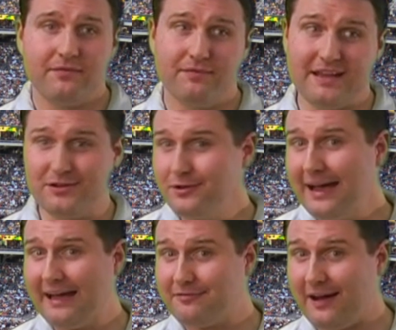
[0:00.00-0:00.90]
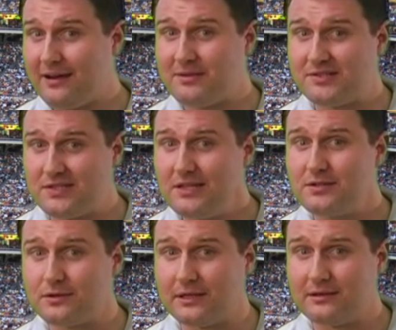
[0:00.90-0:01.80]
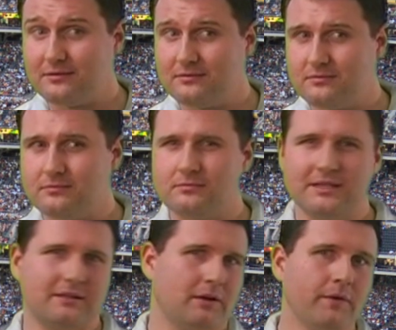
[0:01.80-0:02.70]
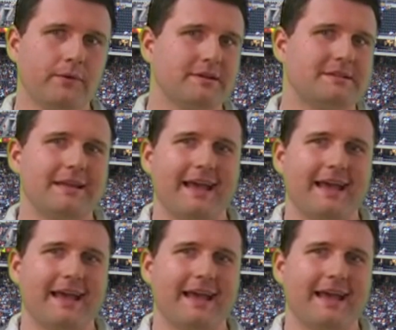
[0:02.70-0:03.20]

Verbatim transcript: They do add vitamin C to it, but the only reason